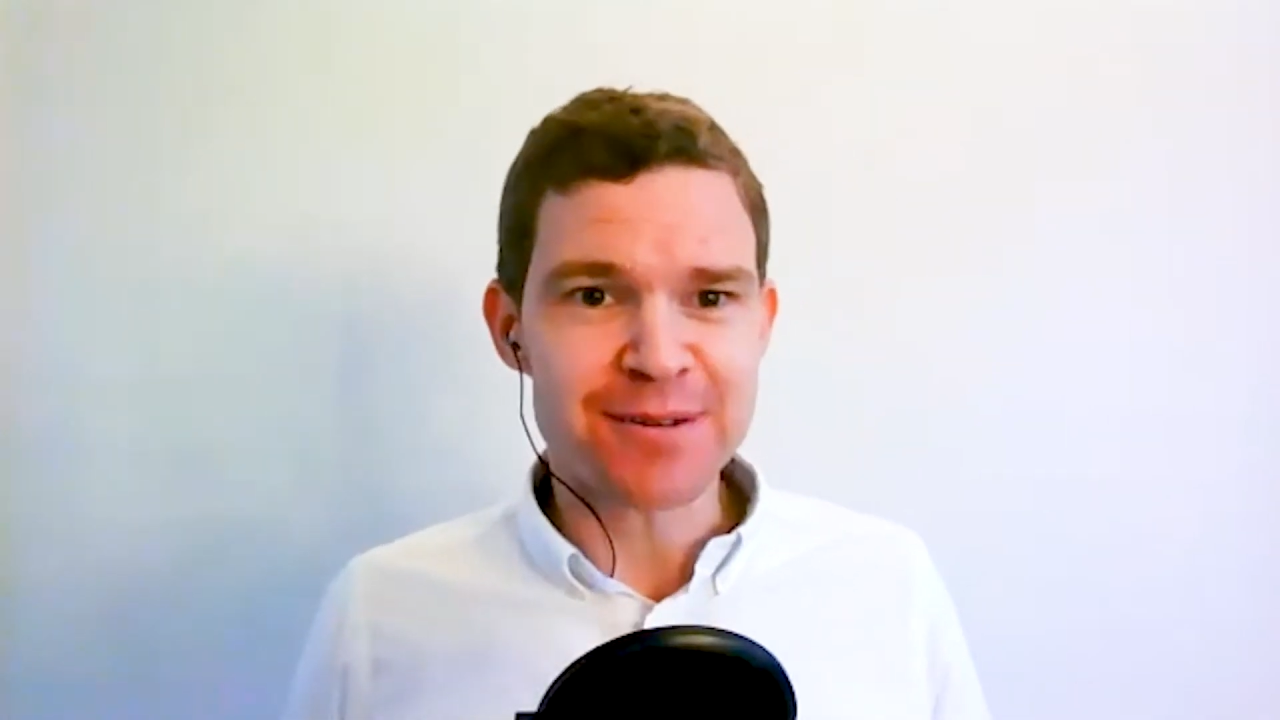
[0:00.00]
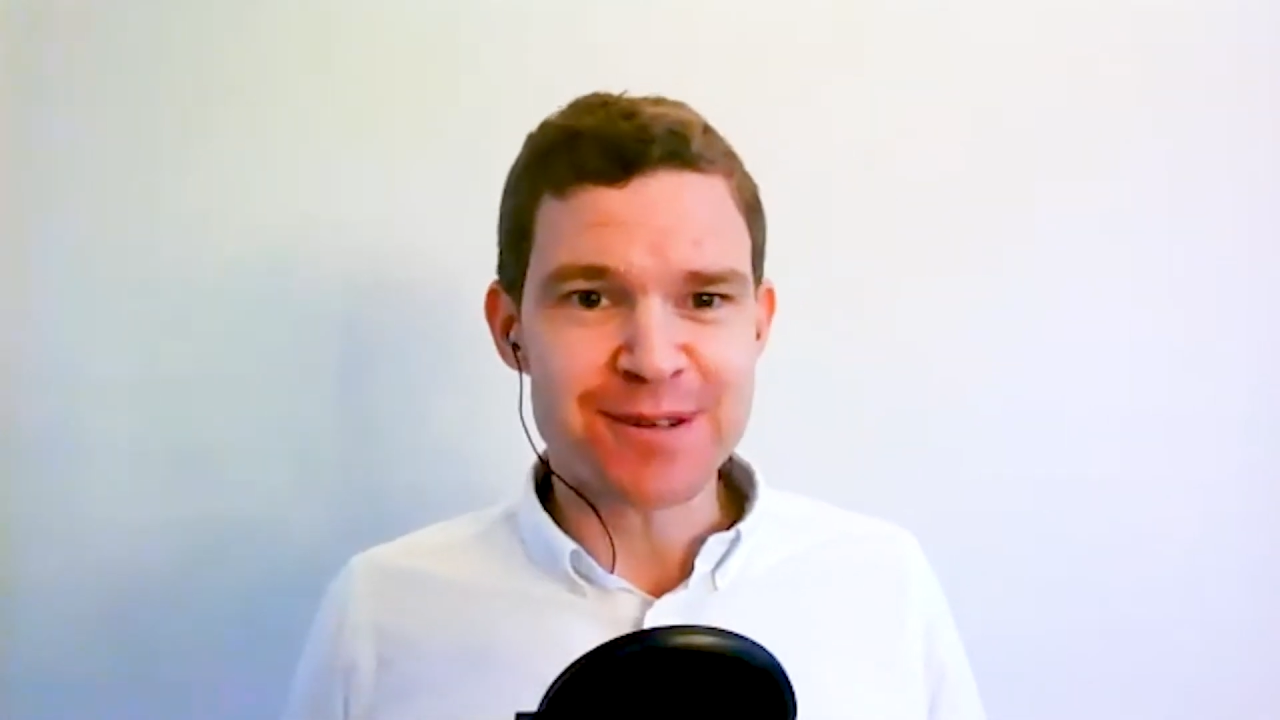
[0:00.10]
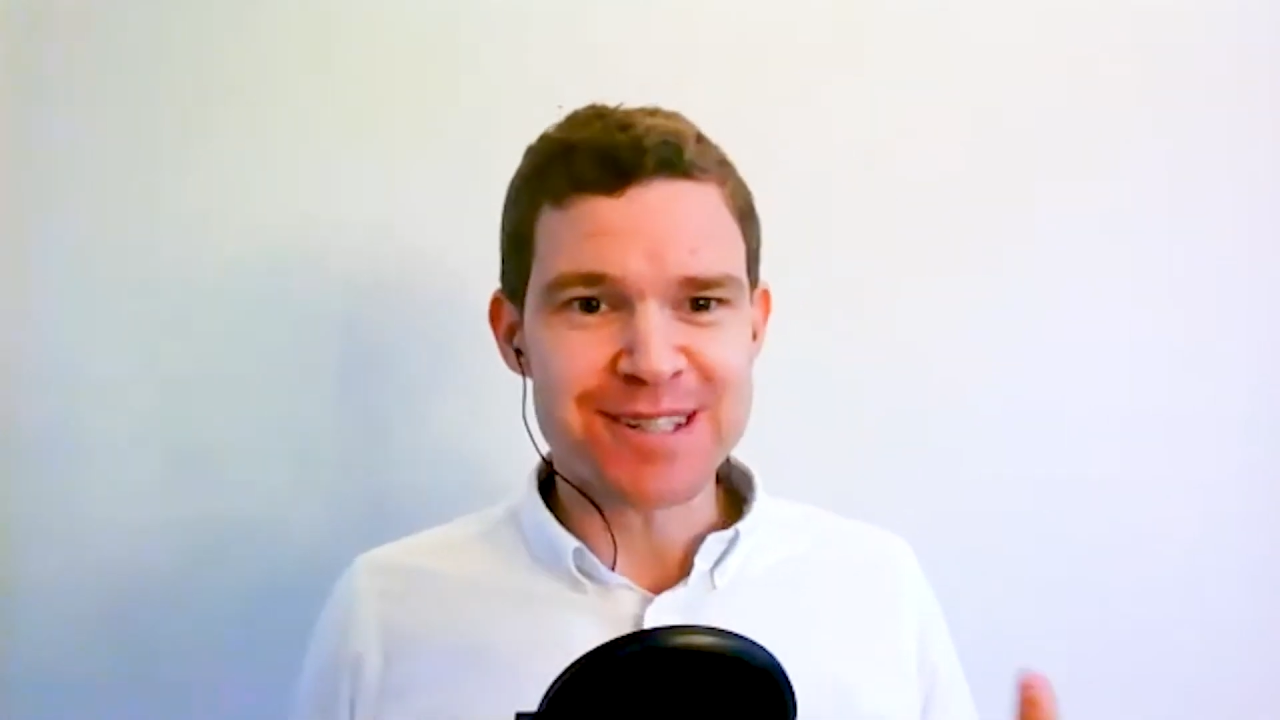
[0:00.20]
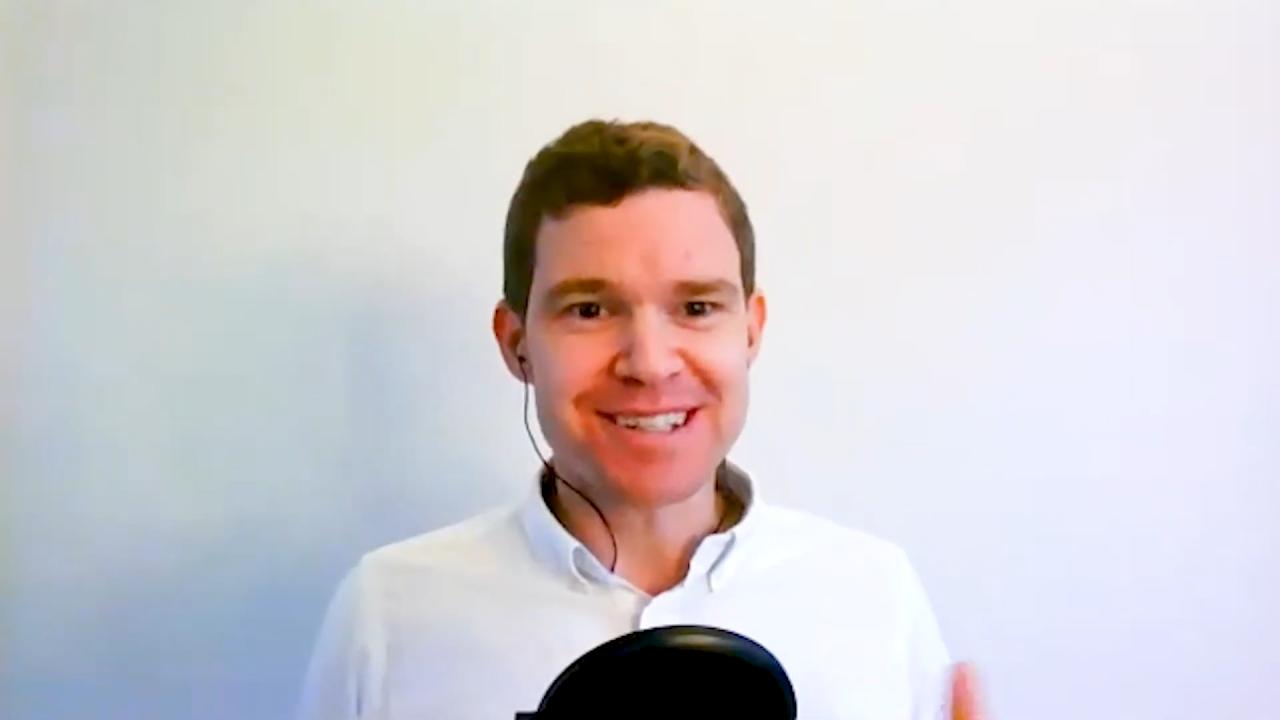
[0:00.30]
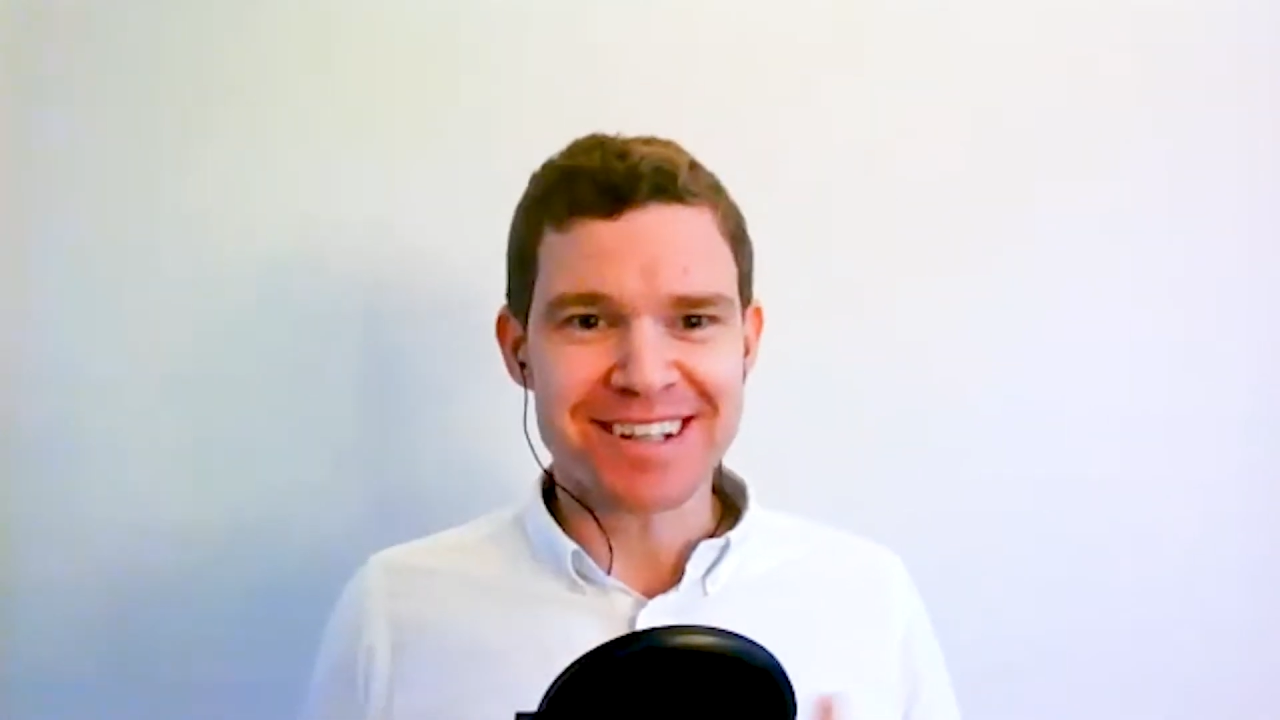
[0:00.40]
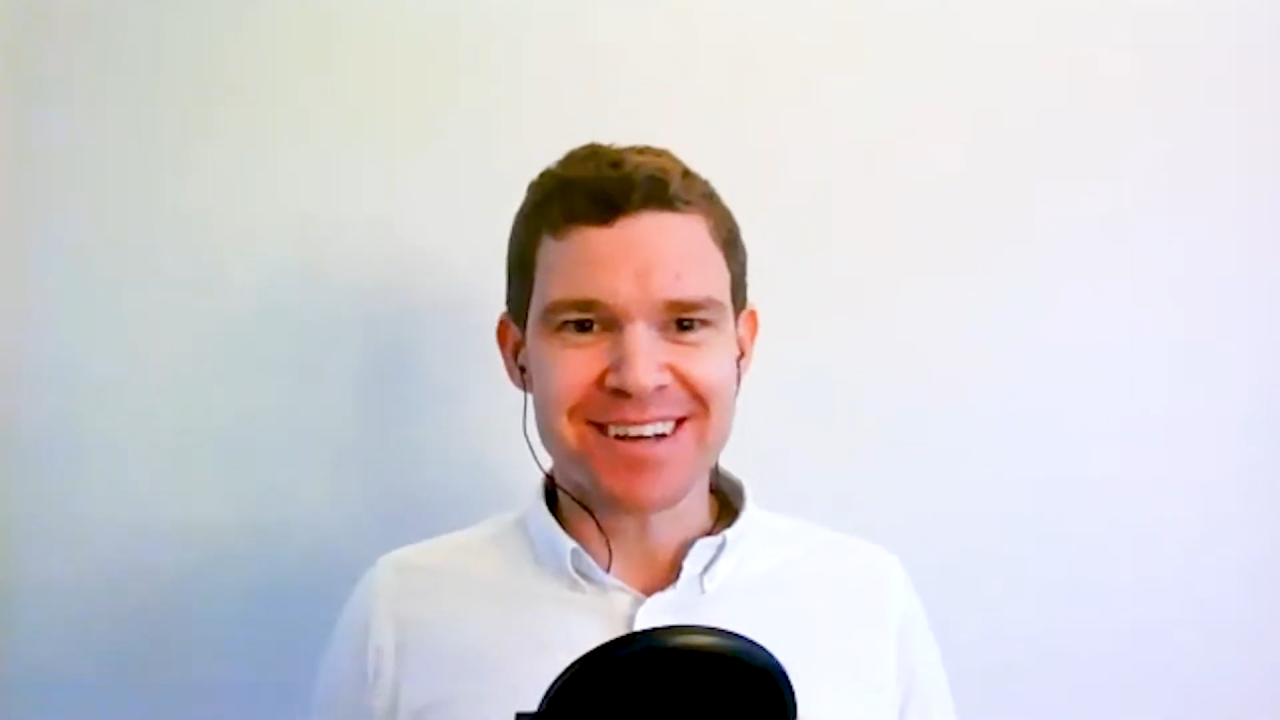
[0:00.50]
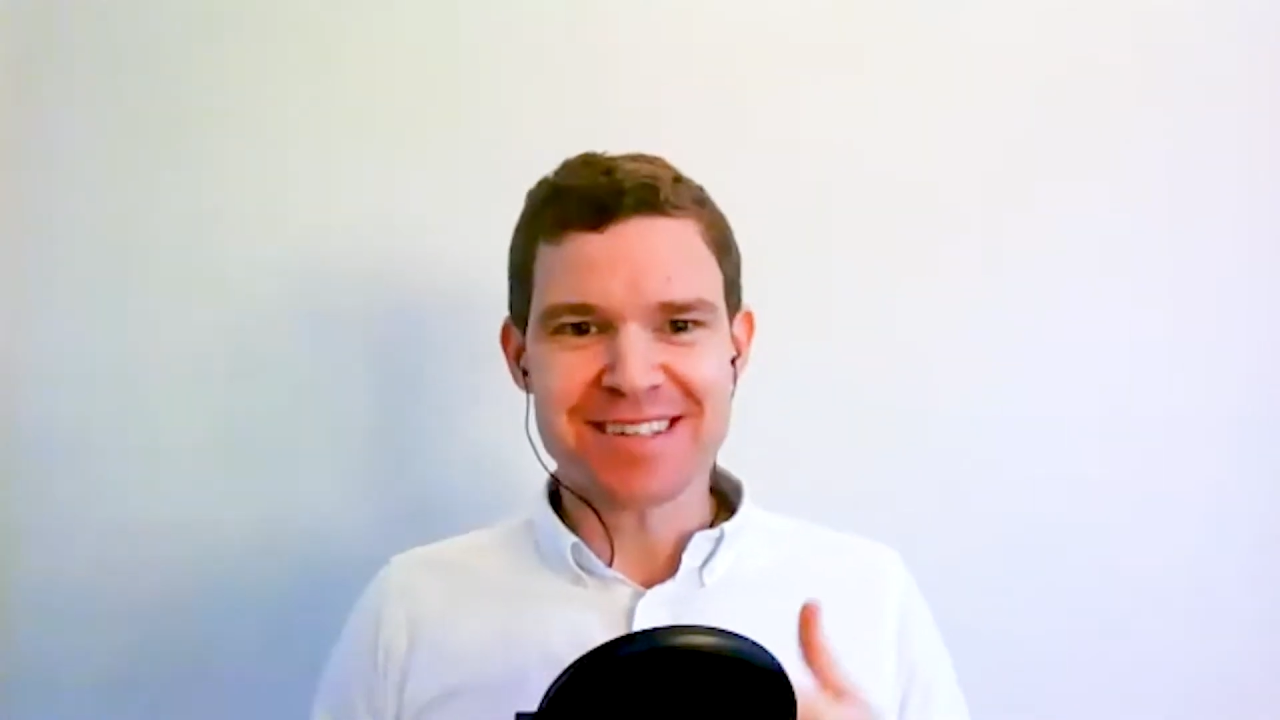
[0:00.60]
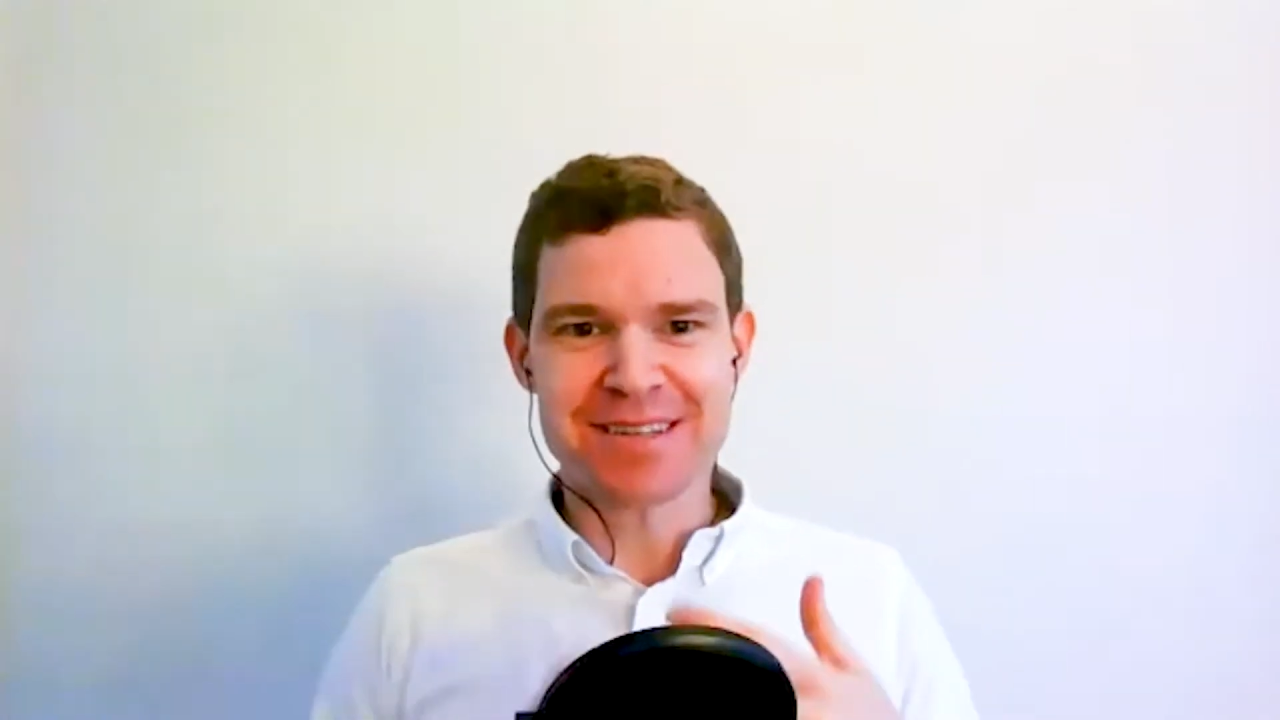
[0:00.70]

who is, you know,